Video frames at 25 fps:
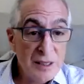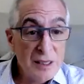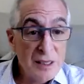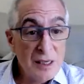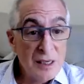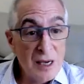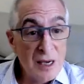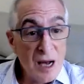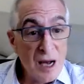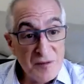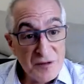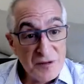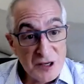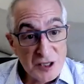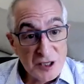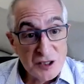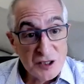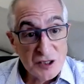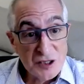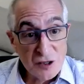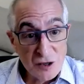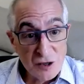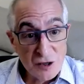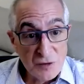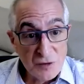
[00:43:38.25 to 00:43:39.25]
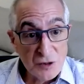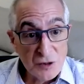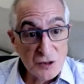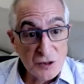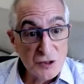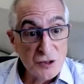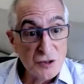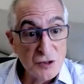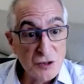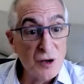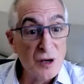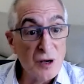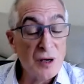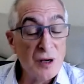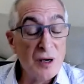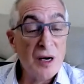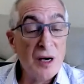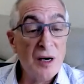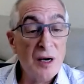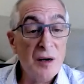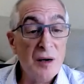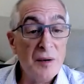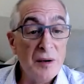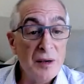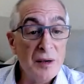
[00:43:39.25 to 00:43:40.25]
confidence intervals
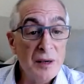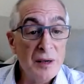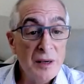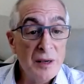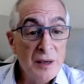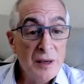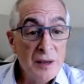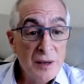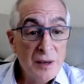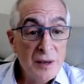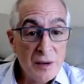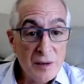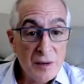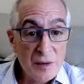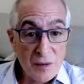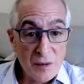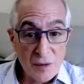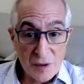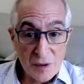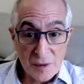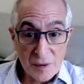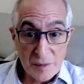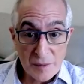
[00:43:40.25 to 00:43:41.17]
or